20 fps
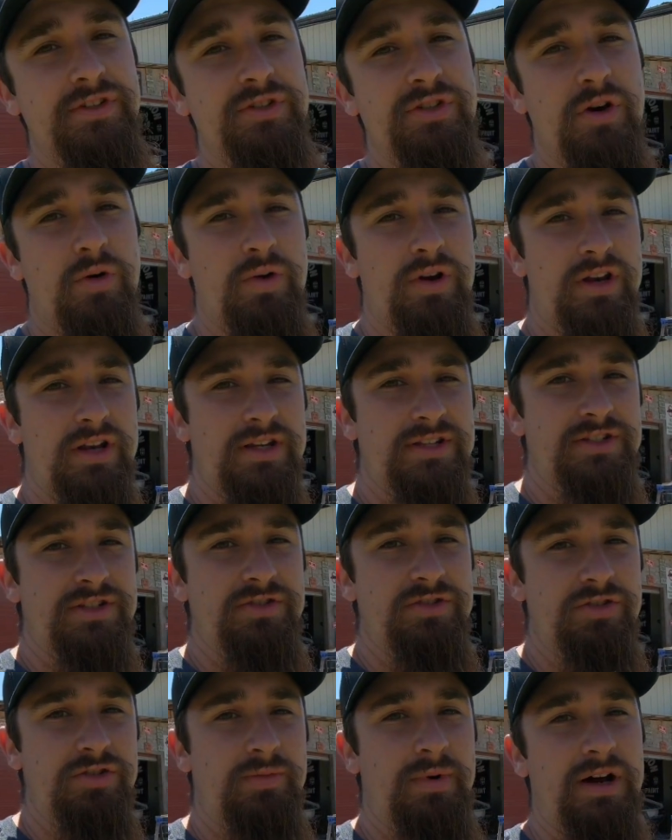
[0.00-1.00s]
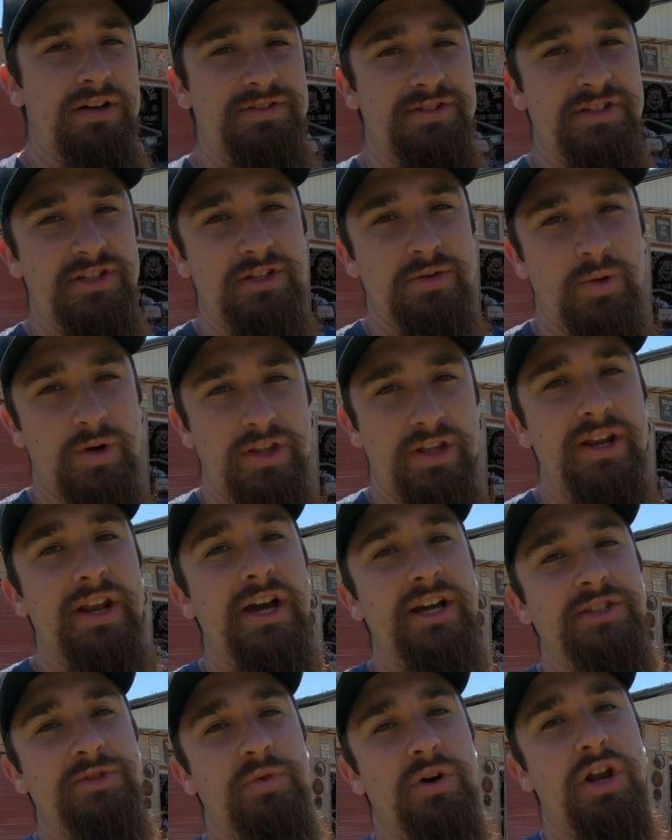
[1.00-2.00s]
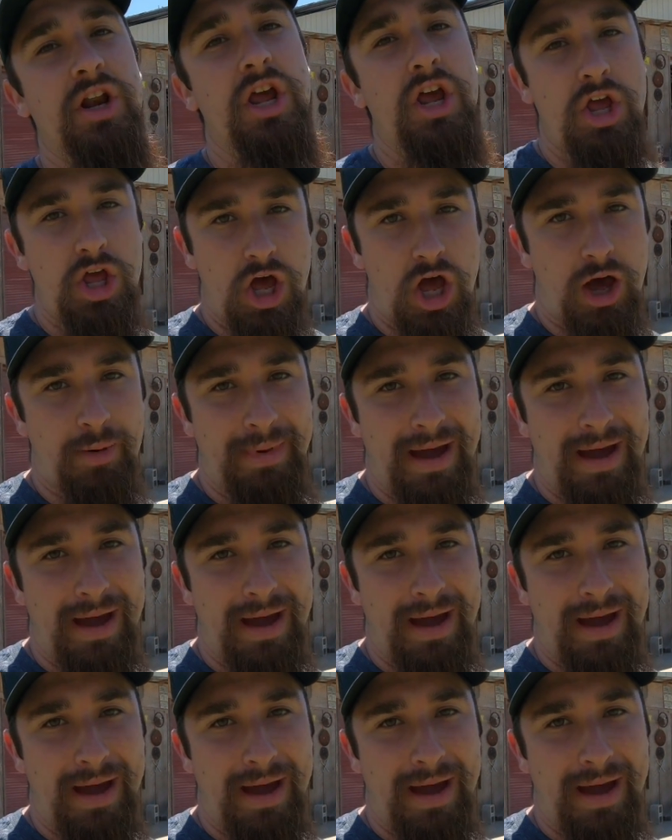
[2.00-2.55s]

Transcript: know what it is, YouTube. I'll see you on the next one. I'm